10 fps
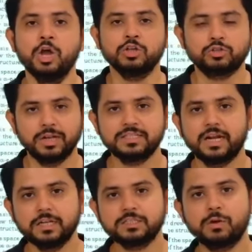So let's
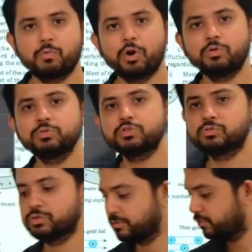understand what was
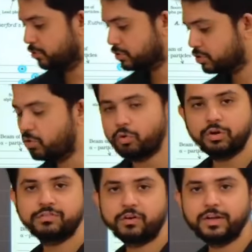Rutherford's gold foil